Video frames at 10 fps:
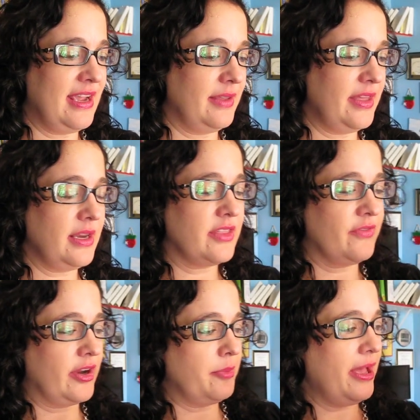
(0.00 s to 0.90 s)
Then at the
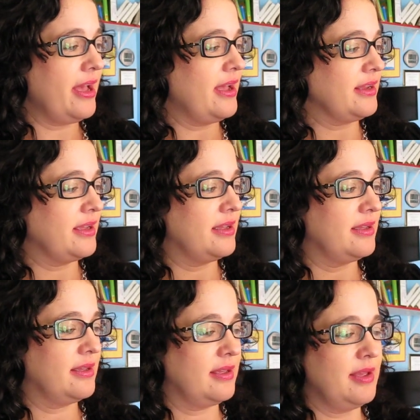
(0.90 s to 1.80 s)
very back,
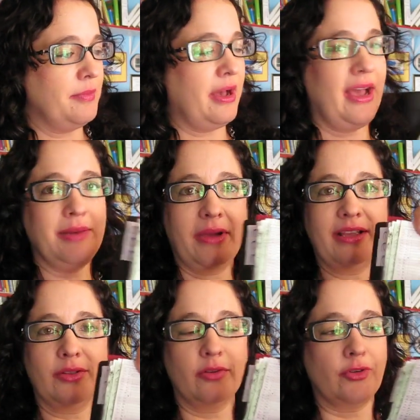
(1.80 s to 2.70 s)
behind my
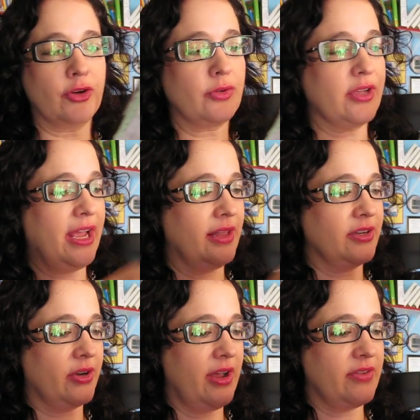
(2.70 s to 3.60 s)
little vertical
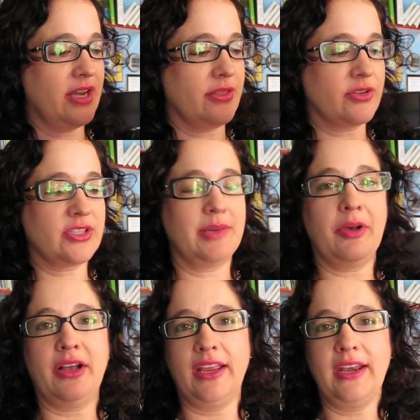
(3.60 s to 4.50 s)
calendar, I have another slip
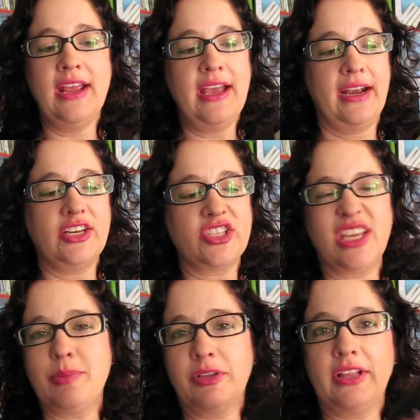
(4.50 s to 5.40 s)
pocket and I just
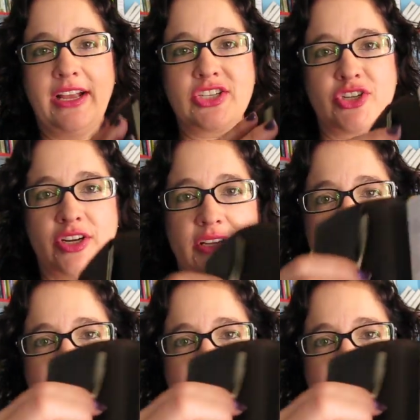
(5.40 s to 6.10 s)
keep a little extra